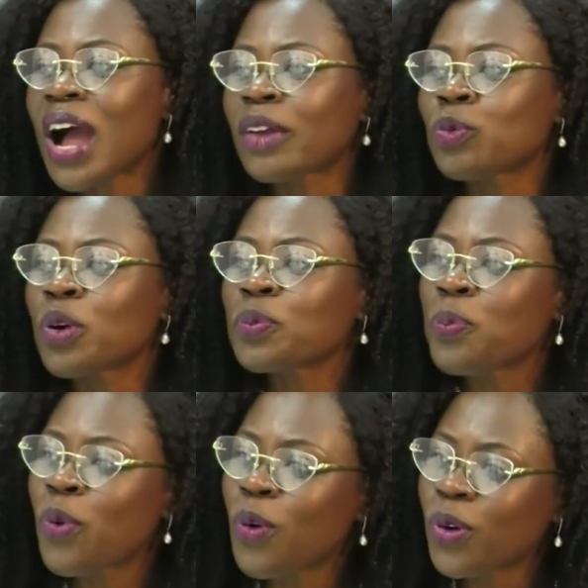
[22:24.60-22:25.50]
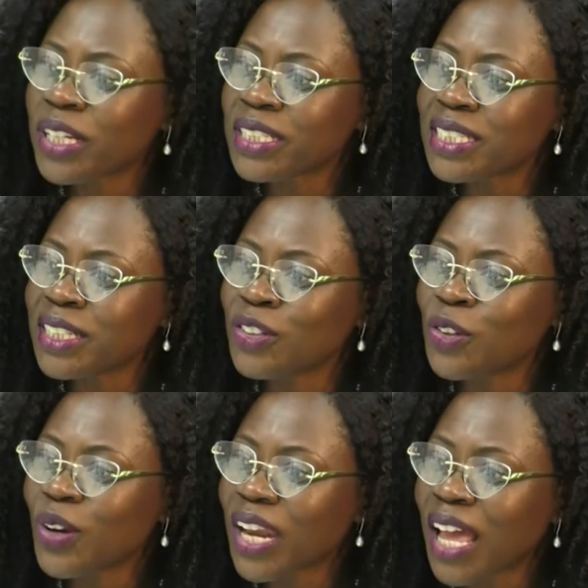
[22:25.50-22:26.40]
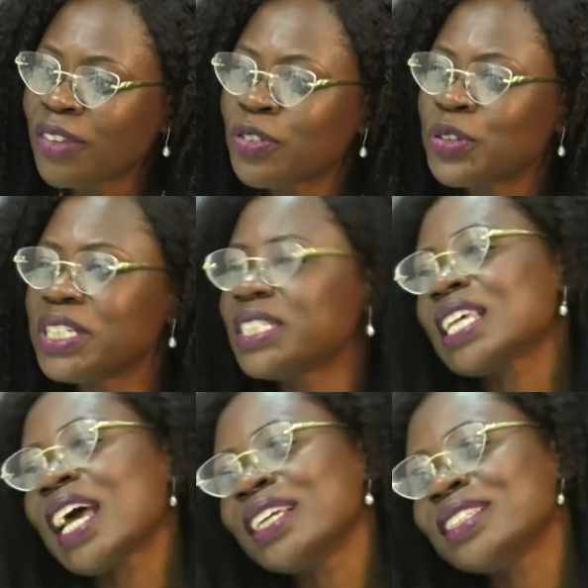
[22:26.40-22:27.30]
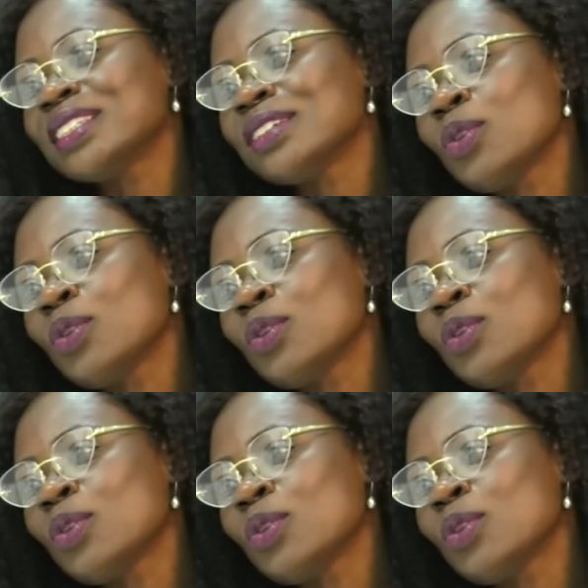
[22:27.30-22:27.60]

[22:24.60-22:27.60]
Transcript: at what point in your life you decide